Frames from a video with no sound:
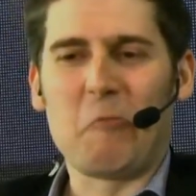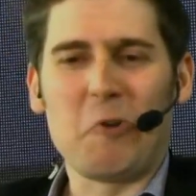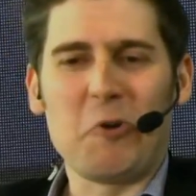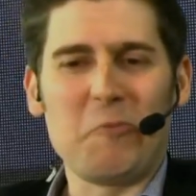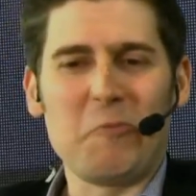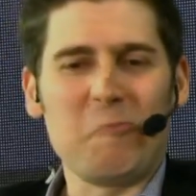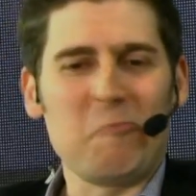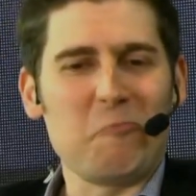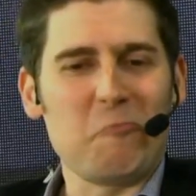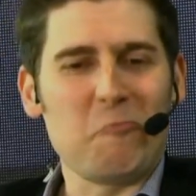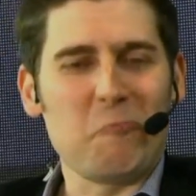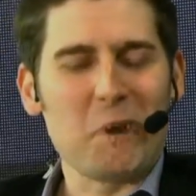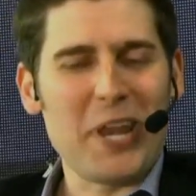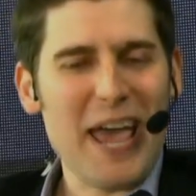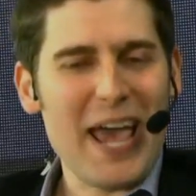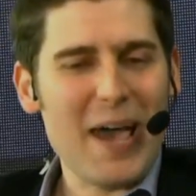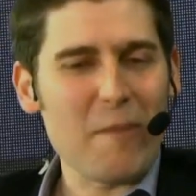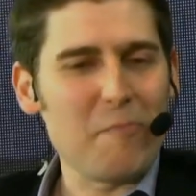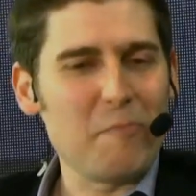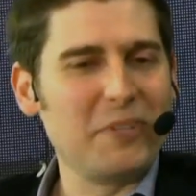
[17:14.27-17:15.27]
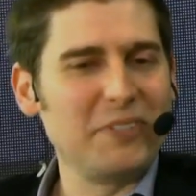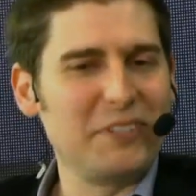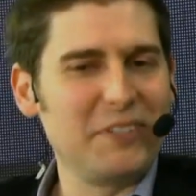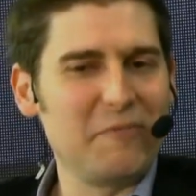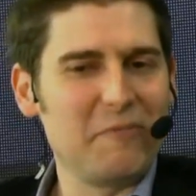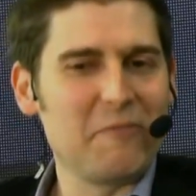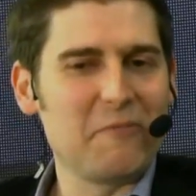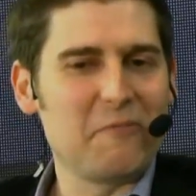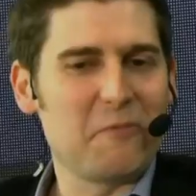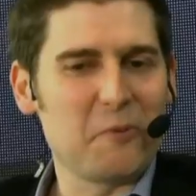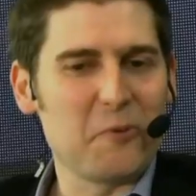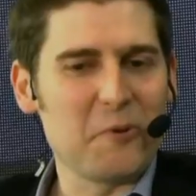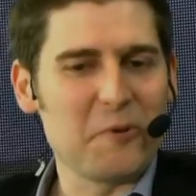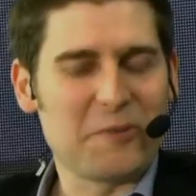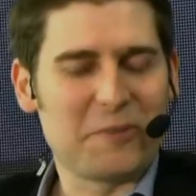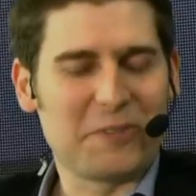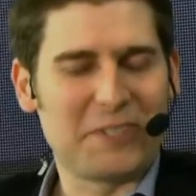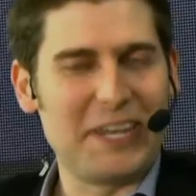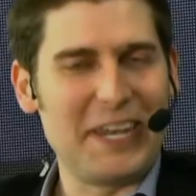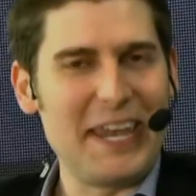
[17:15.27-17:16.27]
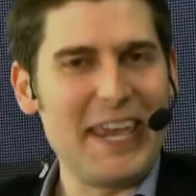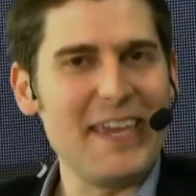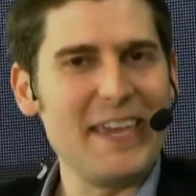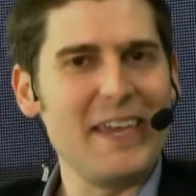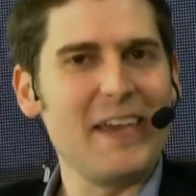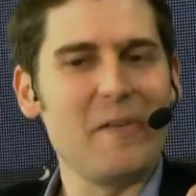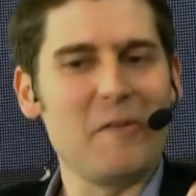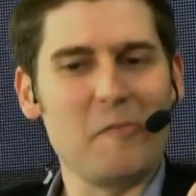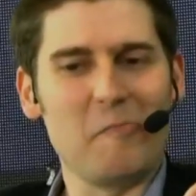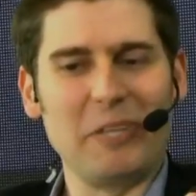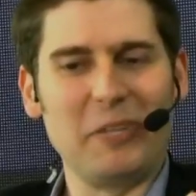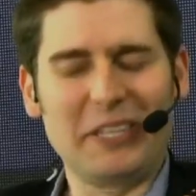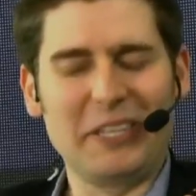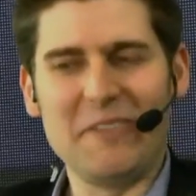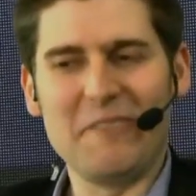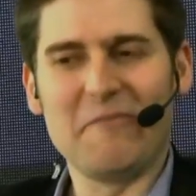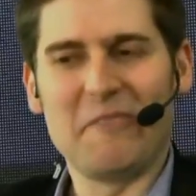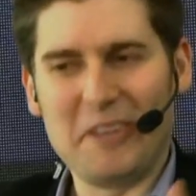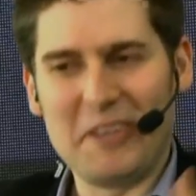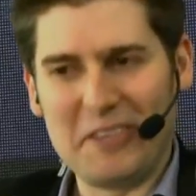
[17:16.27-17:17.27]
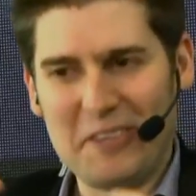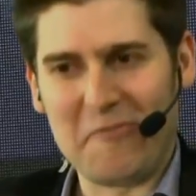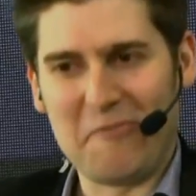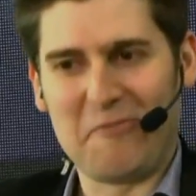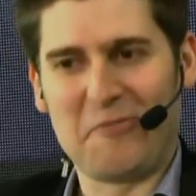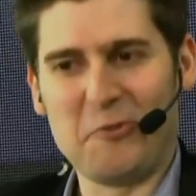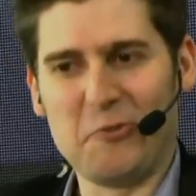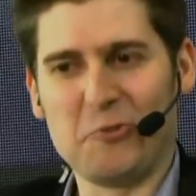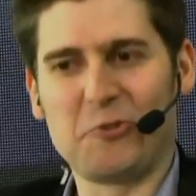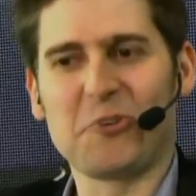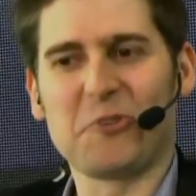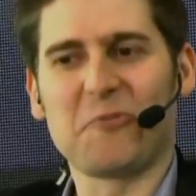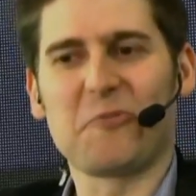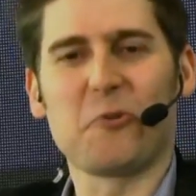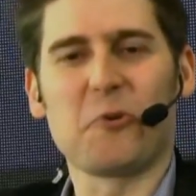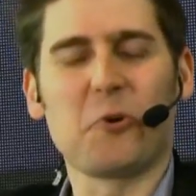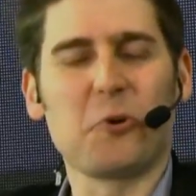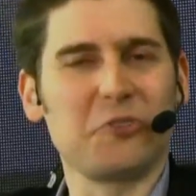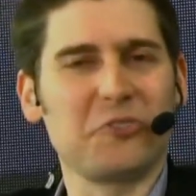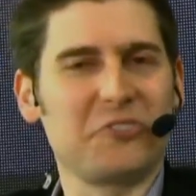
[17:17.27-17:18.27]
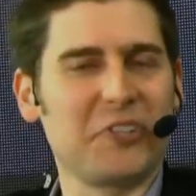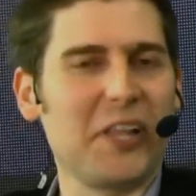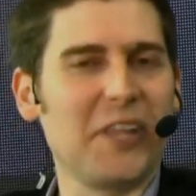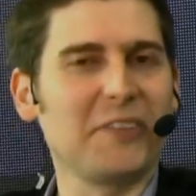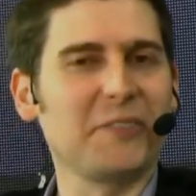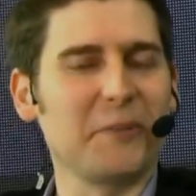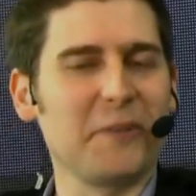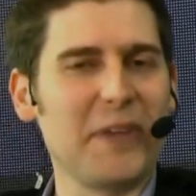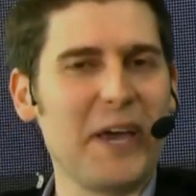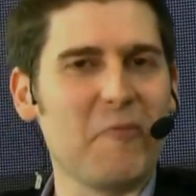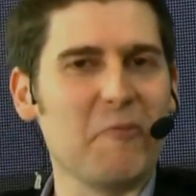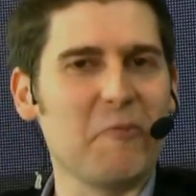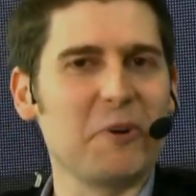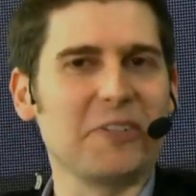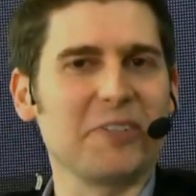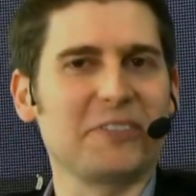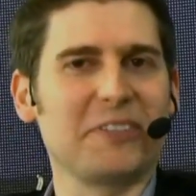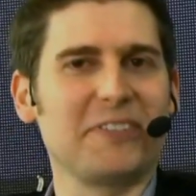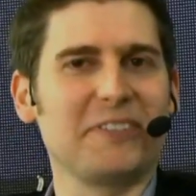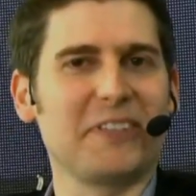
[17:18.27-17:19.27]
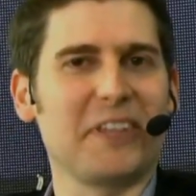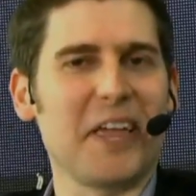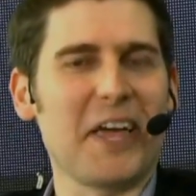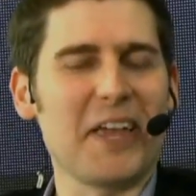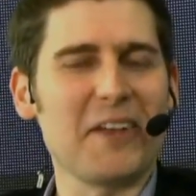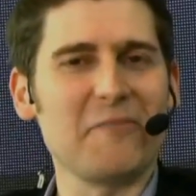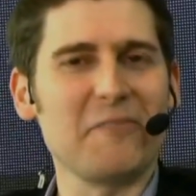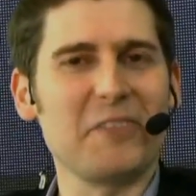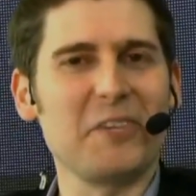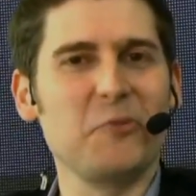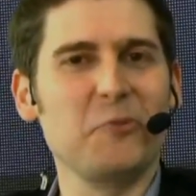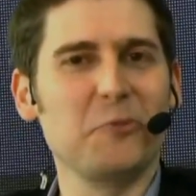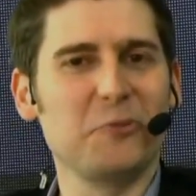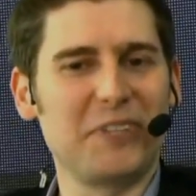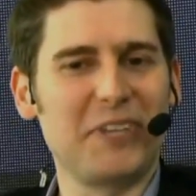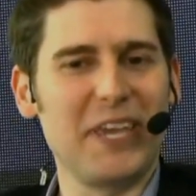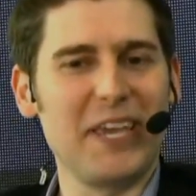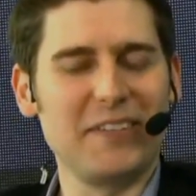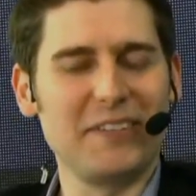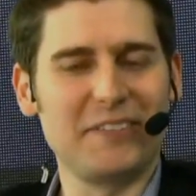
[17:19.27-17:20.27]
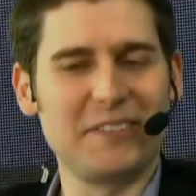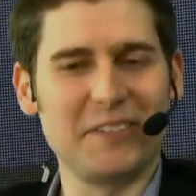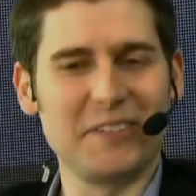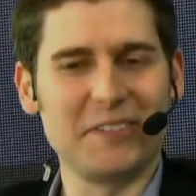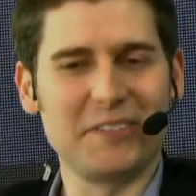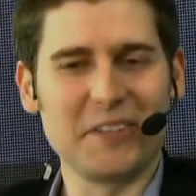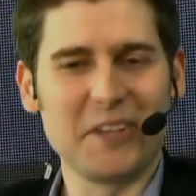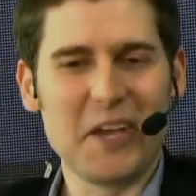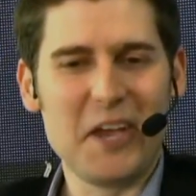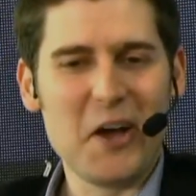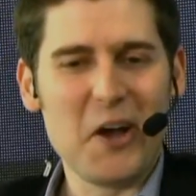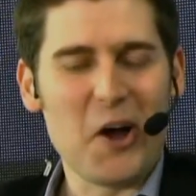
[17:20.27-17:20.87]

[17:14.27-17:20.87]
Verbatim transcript: what, what happens even for today, I believe, and in the future for horizontal networks is a lot of the use cases